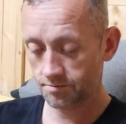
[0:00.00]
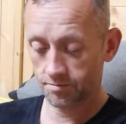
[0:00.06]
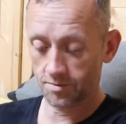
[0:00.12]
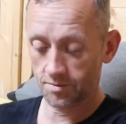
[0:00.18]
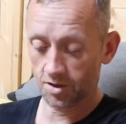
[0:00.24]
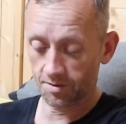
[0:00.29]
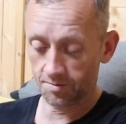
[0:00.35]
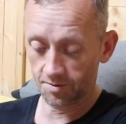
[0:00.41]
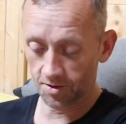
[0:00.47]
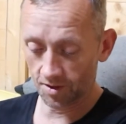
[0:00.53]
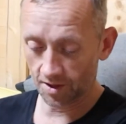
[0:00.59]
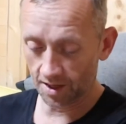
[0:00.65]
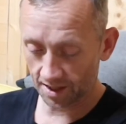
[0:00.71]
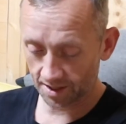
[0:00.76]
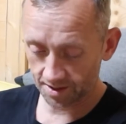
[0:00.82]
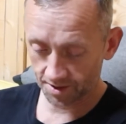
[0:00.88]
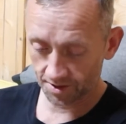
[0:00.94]
There's my two
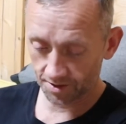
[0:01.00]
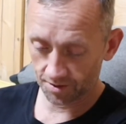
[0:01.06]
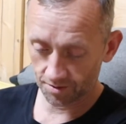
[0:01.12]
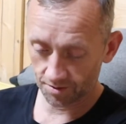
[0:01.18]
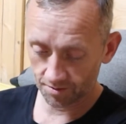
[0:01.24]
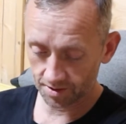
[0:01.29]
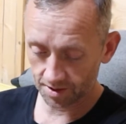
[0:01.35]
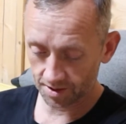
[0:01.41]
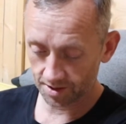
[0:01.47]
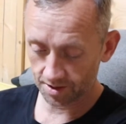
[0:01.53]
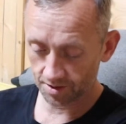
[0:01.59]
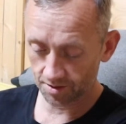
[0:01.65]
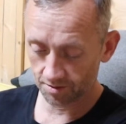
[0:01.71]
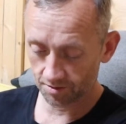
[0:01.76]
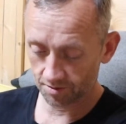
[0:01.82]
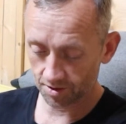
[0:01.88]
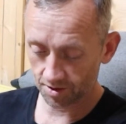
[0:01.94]
action throws. This is
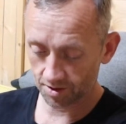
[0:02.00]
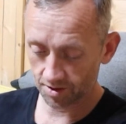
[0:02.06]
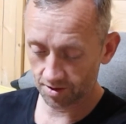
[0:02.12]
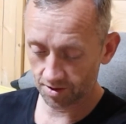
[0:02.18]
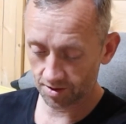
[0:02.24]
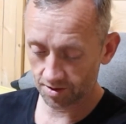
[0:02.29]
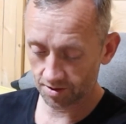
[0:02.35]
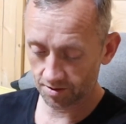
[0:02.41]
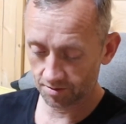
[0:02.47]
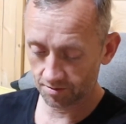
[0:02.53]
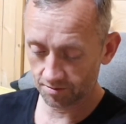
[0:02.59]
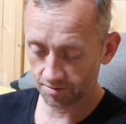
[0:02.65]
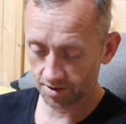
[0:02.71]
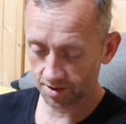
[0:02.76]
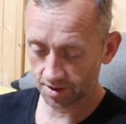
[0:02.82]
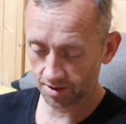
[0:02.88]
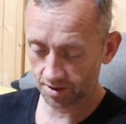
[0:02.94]
going good. This is going
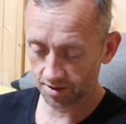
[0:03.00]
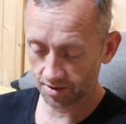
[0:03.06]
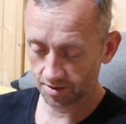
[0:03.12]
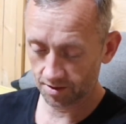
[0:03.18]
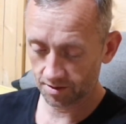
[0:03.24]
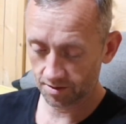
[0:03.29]
really good.